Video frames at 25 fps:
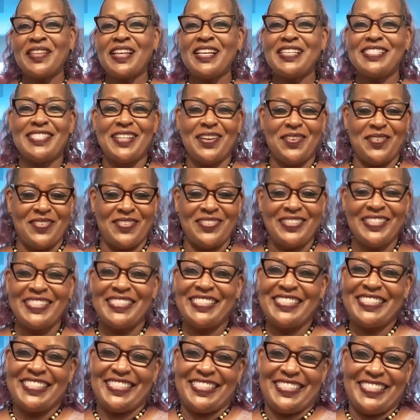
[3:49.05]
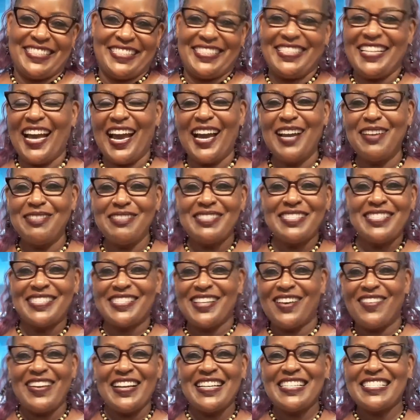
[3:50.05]
So I'm
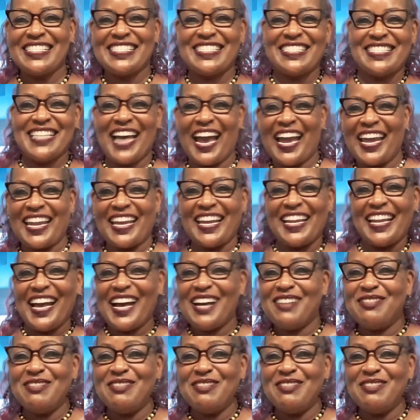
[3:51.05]
so excited.